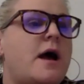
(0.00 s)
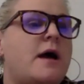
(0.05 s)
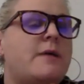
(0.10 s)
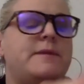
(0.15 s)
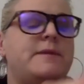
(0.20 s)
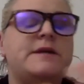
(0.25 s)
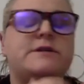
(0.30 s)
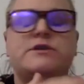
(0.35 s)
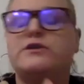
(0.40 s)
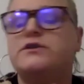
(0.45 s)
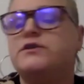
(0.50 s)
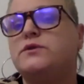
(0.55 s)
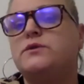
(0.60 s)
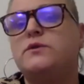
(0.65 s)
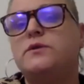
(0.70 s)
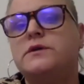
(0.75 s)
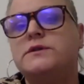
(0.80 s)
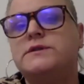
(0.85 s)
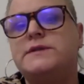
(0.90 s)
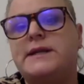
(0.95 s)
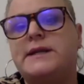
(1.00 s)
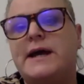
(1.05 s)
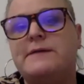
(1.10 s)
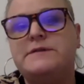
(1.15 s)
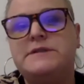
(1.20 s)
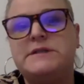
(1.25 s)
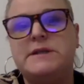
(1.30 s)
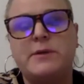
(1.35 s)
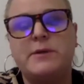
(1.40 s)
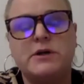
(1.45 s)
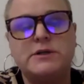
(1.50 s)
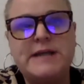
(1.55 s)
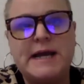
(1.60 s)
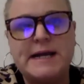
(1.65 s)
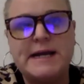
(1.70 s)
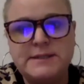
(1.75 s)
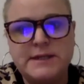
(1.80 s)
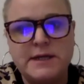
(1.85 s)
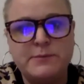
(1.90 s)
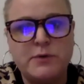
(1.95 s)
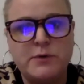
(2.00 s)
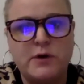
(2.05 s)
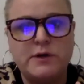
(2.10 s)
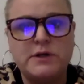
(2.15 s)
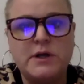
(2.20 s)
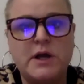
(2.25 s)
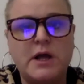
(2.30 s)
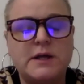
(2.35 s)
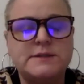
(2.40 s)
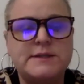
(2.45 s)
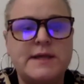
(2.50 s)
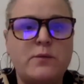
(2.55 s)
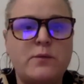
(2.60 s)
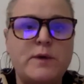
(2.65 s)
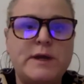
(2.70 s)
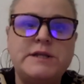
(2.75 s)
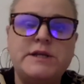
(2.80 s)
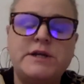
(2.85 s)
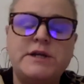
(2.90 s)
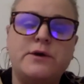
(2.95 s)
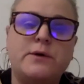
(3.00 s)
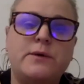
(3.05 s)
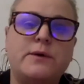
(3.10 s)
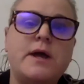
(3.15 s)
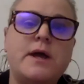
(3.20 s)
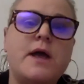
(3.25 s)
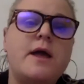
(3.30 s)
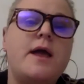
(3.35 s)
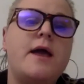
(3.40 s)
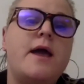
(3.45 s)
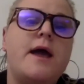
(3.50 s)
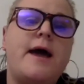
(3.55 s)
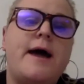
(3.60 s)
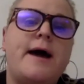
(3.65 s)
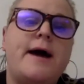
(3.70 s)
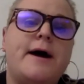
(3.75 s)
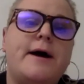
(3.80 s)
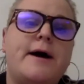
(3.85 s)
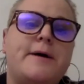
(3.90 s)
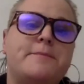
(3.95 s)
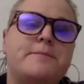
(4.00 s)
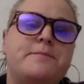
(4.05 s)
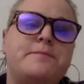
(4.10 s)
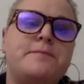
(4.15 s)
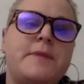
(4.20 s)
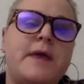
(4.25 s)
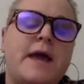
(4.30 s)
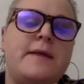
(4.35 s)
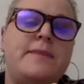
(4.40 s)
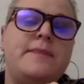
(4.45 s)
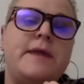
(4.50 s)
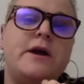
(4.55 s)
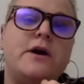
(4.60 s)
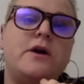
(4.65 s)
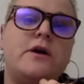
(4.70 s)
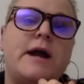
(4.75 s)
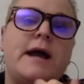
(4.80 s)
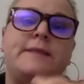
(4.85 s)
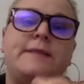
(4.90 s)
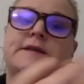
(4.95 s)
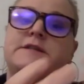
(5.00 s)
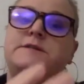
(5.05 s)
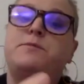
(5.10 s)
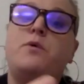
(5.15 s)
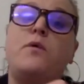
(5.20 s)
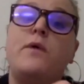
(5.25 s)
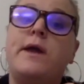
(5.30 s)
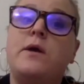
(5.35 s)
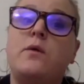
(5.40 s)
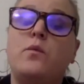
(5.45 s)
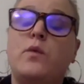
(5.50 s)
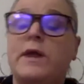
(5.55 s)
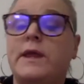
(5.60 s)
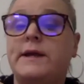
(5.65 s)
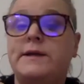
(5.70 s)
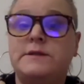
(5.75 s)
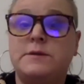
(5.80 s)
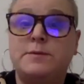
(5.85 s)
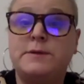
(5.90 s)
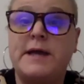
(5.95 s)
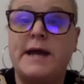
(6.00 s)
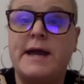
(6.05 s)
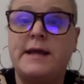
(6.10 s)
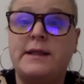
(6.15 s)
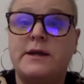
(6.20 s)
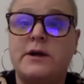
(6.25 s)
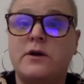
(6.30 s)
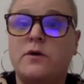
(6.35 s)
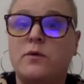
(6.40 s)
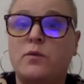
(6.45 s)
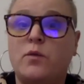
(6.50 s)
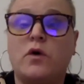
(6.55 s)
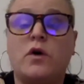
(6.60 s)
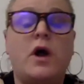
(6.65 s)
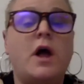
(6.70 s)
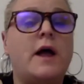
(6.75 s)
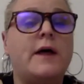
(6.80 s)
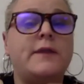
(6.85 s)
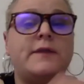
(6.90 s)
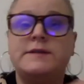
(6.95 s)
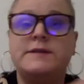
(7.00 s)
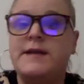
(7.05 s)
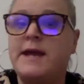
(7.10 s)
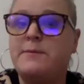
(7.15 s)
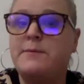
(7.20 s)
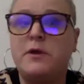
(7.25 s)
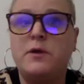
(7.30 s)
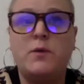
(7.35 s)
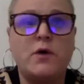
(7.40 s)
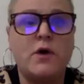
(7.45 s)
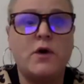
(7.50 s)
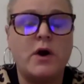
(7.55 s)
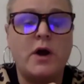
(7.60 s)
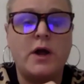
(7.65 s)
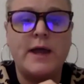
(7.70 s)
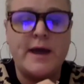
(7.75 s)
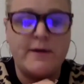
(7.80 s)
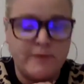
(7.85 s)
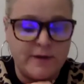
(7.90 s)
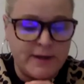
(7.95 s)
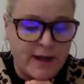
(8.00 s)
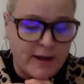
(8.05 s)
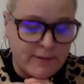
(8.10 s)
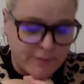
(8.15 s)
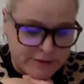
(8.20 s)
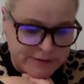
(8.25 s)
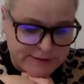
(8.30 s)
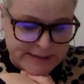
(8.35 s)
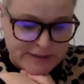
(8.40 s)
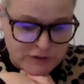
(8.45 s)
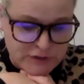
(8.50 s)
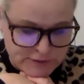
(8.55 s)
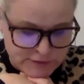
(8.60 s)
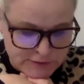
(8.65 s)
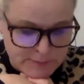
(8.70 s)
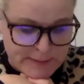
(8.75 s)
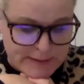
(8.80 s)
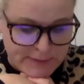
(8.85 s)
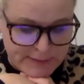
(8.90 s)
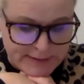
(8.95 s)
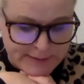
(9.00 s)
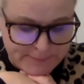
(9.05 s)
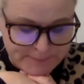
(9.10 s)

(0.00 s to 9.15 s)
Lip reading: These are schools that have similar testing protocols that we do. And they're at this point willing to play. We're all at the table, we're all having conversations about it.